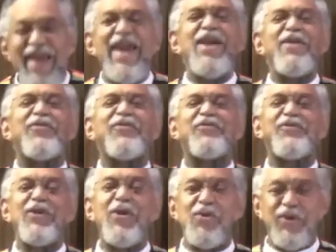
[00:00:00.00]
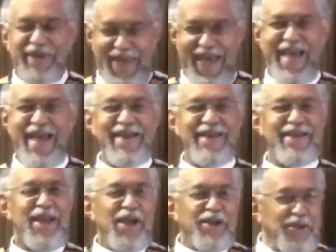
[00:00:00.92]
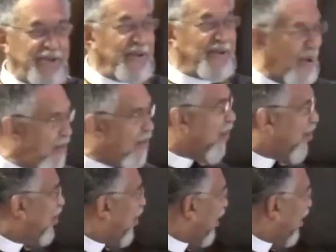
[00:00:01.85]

if you can. Do you know who you're